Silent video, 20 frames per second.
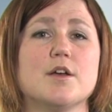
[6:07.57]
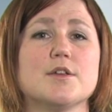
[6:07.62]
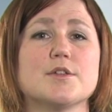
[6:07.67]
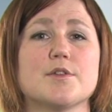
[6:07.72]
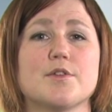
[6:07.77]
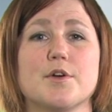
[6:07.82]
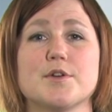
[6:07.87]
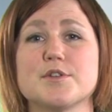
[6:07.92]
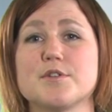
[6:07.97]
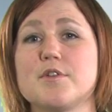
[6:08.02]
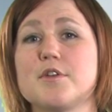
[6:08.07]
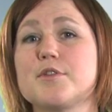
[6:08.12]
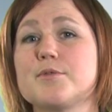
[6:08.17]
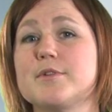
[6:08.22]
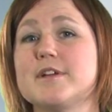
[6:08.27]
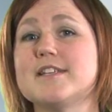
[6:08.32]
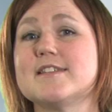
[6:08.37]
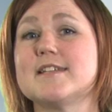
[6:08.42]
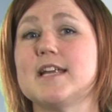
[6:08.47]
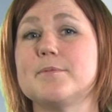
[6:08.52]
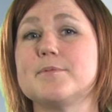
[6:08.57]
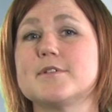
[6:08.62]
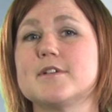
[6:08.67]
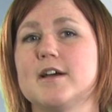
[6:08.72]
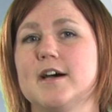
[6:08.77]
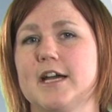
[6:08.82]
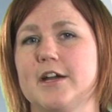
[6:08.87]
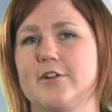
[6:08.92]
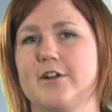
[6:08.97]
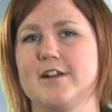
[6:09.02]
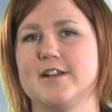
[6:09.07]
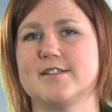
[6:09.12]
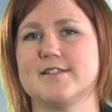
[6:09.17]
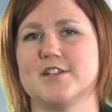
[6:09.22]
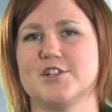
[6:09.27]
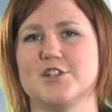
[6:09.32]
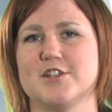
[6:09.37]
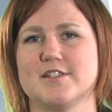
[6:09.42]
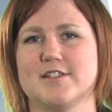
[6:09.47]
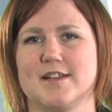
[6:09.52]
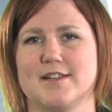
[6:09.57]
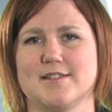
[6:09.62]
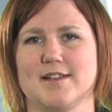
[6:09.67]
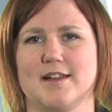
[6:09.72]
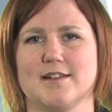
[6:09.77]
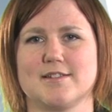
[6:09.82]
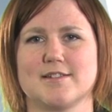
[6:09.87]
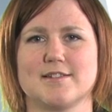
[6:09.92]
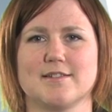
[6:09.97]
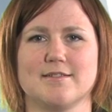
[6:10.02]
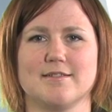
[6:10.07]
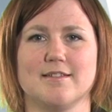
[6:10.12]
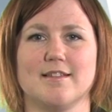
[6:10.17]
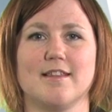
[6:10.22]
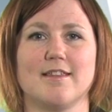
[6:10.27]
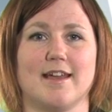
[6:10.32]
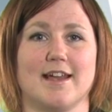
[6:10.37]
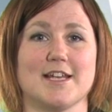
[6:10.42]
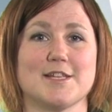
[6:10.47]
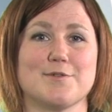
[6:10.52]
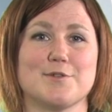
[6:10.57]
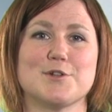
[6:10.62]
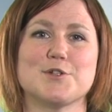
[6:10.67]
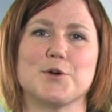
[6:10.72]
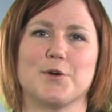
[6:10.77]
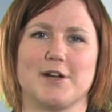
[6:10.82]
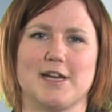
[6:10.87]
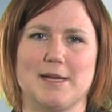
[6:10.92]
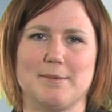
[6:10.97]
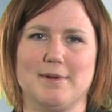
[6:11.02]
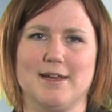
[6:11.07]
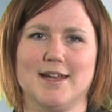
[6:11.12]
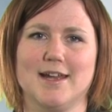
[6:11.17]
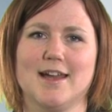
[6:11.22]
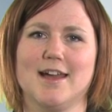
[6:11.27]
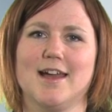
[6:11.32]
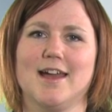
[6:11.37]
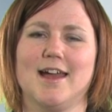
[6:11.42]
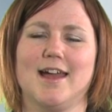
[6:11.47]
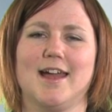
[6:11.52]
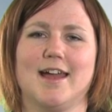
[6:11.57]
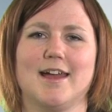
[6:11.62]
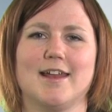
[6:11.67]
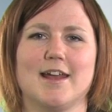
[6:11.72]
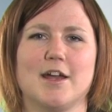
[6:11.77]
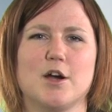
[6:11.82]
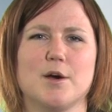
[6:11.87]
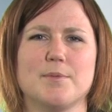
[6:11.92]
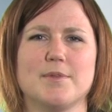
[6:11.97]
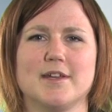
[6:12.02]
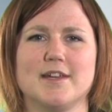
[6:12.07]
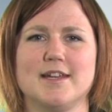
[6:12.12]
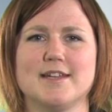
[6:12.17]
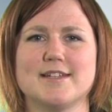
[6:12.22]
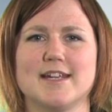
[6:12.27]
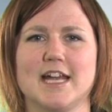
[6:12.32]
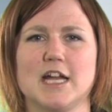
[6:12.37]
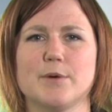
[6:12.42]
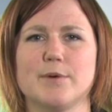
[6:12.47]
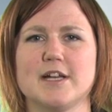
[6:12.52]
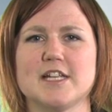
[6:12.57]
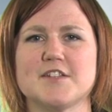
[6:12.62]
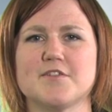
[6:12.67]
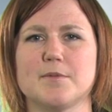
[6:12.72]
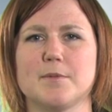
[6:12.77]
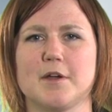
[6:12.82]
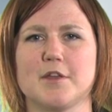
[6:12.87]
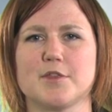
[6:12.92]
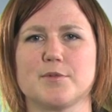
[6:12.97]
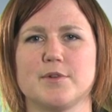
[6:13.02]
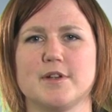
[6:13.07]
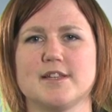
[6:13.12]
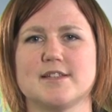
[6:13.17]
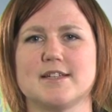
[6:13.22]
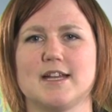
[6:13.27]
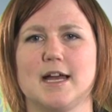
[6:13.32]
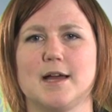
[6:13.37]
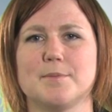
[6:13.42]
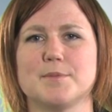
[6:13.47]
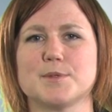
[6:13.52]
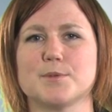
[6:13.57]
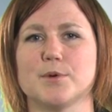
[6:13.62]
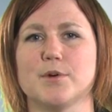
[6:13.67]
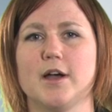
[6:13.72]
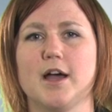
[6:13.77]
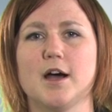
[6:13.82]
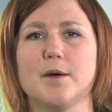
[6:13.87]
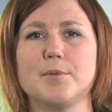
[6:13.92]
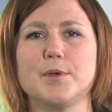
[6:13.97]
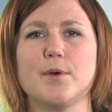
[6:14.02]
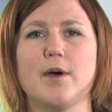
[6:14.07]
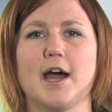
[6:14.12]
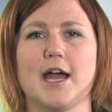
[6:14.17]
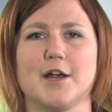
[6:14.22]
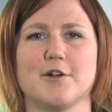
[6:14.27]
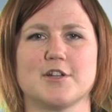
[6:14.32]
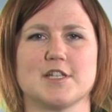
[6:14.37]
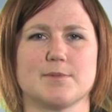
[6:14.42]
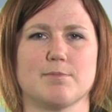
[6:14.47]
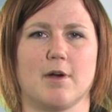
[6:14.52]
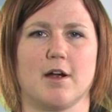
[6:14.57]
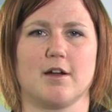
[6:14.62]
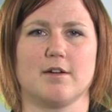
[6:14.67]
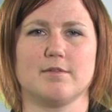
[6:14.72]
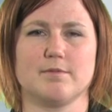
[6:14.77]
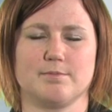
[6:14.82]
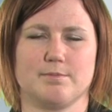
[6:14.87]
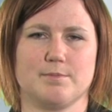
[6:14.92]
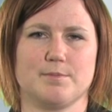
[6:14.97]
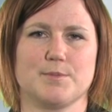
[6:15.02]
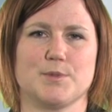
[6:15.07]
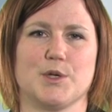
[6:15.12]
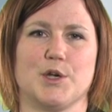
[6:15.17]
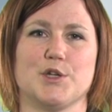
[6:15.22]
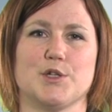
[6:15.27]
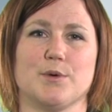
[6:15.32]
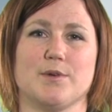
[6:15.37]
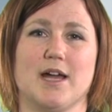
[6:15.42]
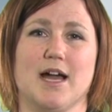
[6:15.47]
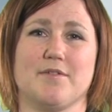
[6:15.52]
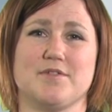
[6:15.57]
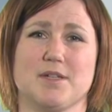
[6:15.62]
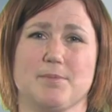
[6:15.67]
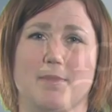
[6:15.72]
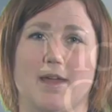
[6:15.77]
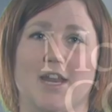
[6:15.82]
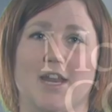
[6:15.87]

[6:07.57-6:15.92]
So those are the 3 steps to hiring decision success. Thanks for joining me, and I hope the key takeaways from our 3 steps will help you hire smart so you don't have to